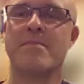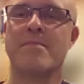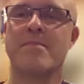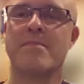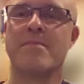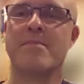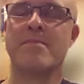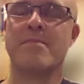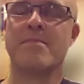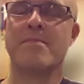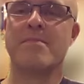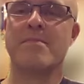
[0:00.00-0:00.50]

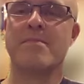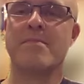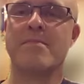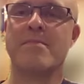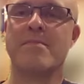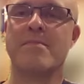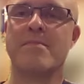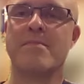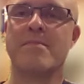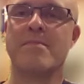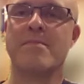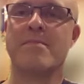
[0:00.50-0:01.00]

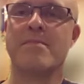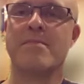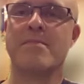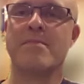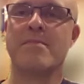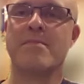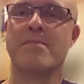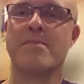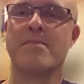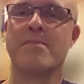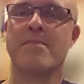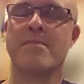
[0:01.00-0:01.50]

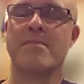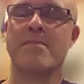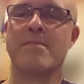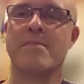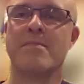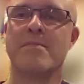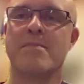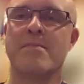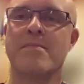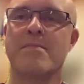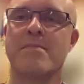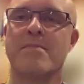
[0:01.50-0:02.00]

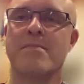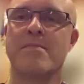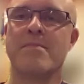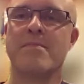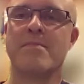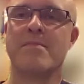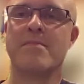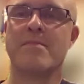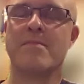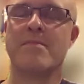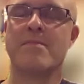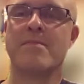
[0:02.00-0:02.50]

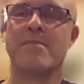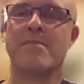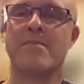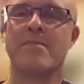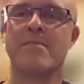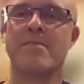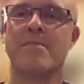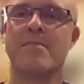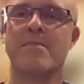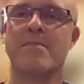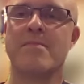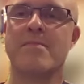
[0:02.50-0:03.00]

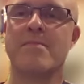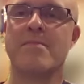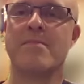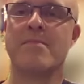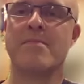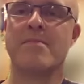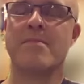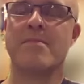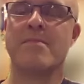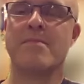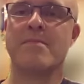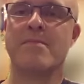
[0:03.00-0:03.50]

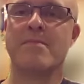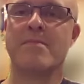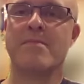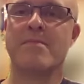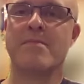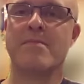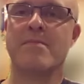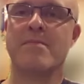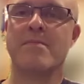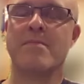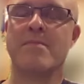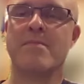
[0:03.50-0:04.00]

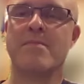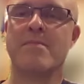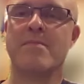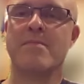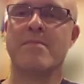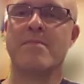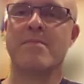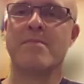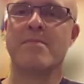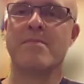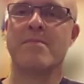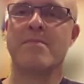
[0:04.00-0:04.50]

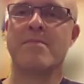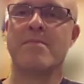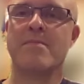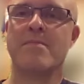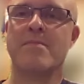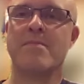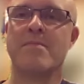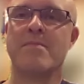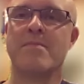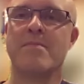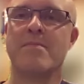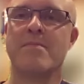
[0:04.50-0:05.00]

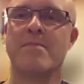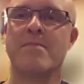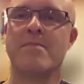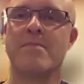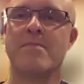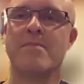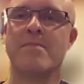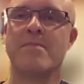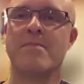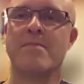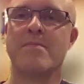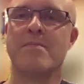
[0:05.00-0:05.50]

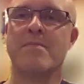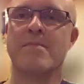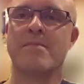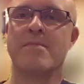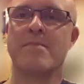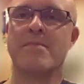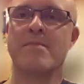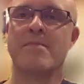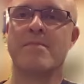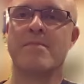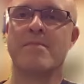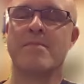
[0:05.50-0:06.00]

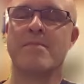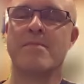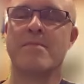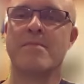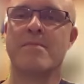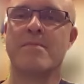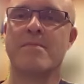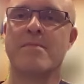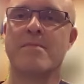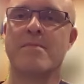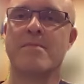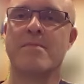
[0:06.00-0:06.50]

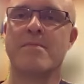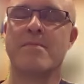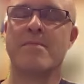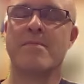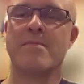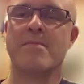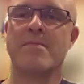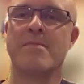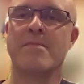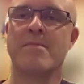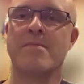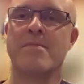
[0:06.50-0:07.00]

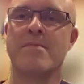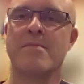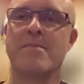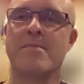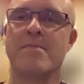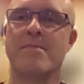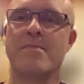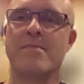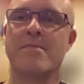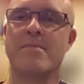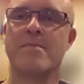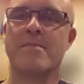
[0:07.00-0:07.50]

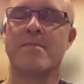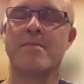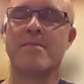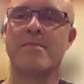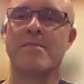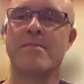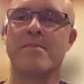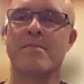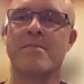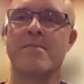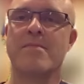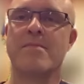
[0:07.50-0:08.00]
This person isn't speaking.